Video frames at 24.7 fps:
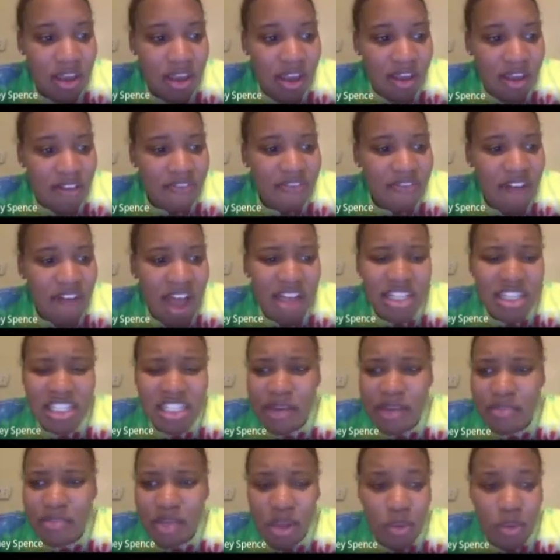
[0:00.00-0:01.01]
Find
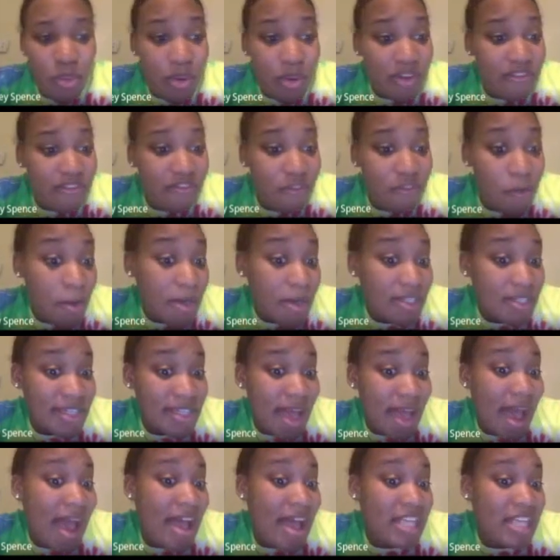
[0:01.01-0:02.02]
something with 4
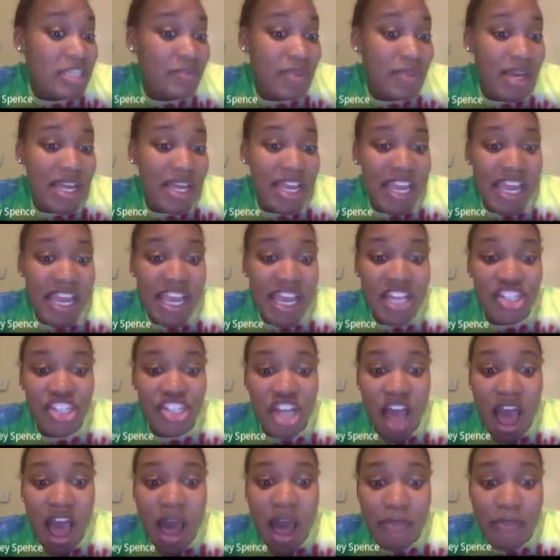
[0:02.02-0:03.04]
sides, but each
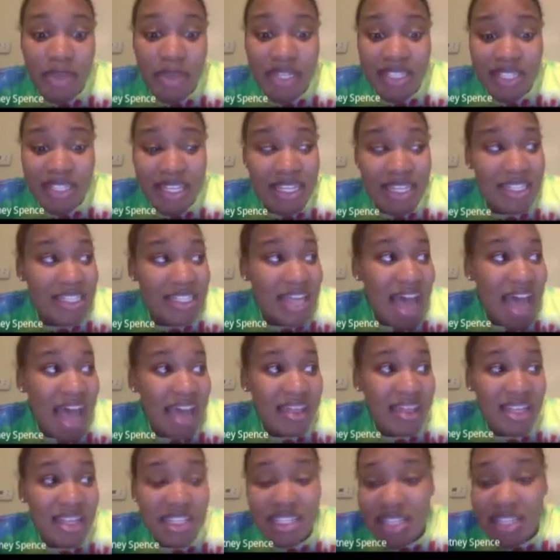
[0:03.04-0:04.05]
opposite side
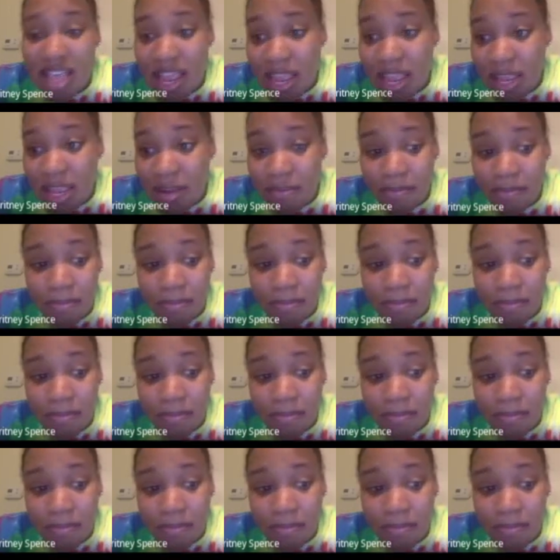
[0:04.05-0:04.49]
the same.